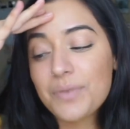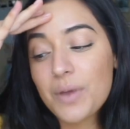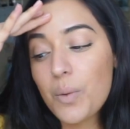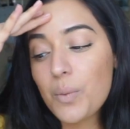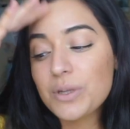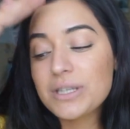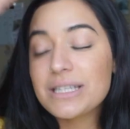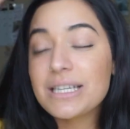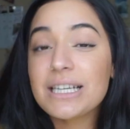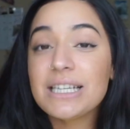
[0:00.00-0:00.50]

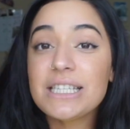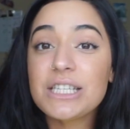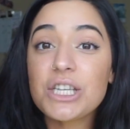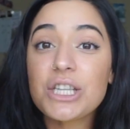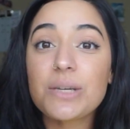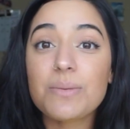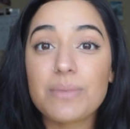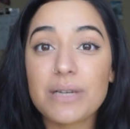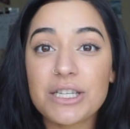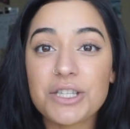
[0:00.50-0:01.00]
Once they get to
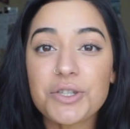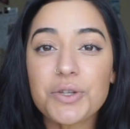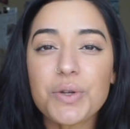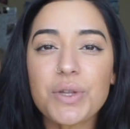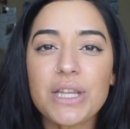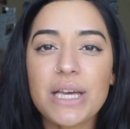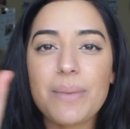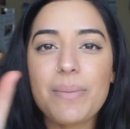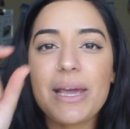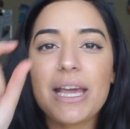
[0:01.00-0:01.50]
the muscle,
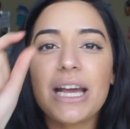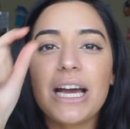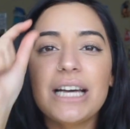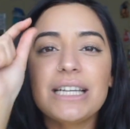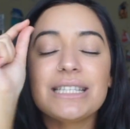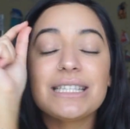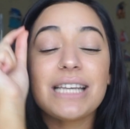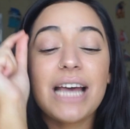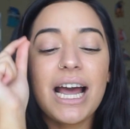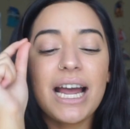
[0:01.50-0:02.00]
they make
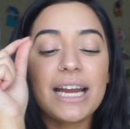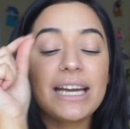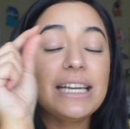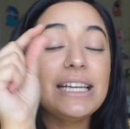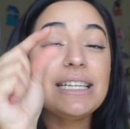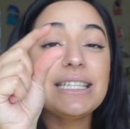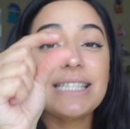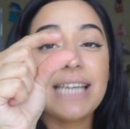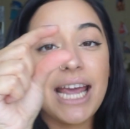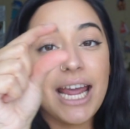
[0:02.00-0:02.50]
a
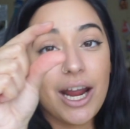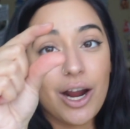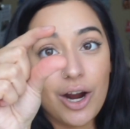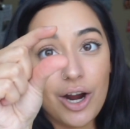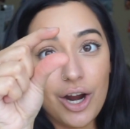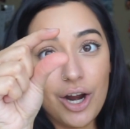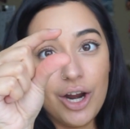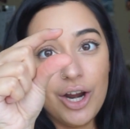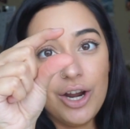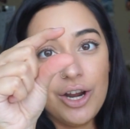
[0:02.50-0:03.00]
tiny
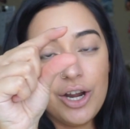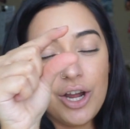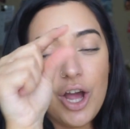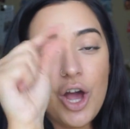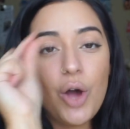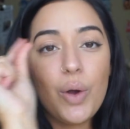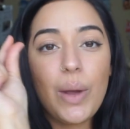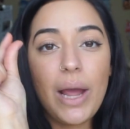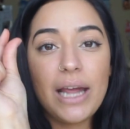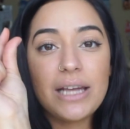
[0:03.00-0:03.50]
tear.
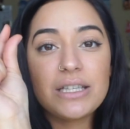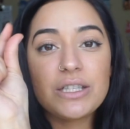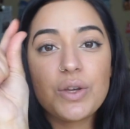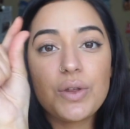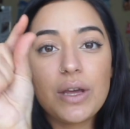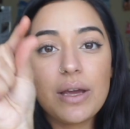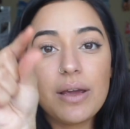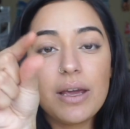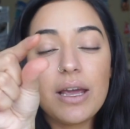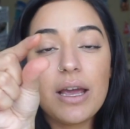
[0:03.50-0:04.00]
Okay, so
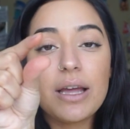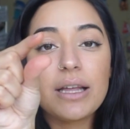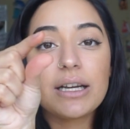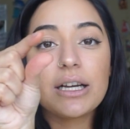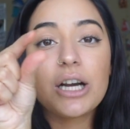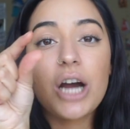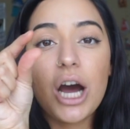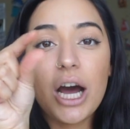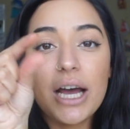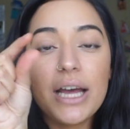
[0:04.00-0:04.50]
they
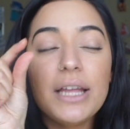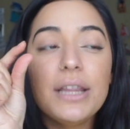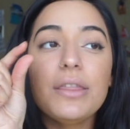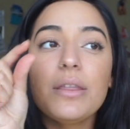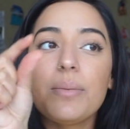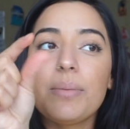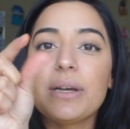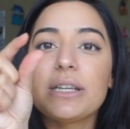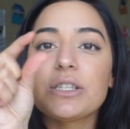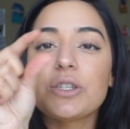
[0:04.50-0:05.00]
cut
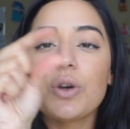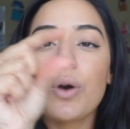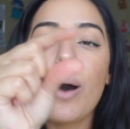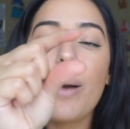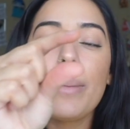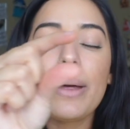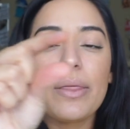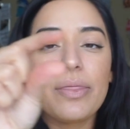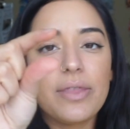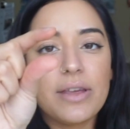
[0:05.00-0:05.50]
the muscle
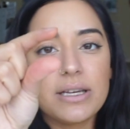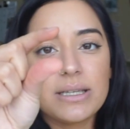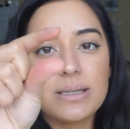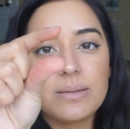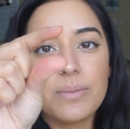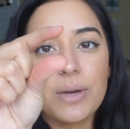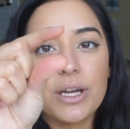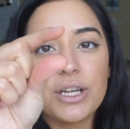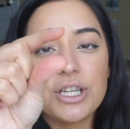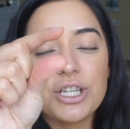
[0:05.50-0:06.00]
about this
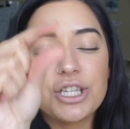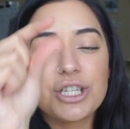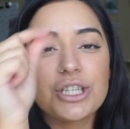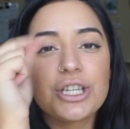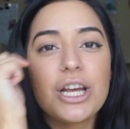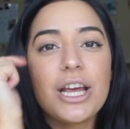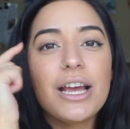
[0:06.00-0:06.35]
much.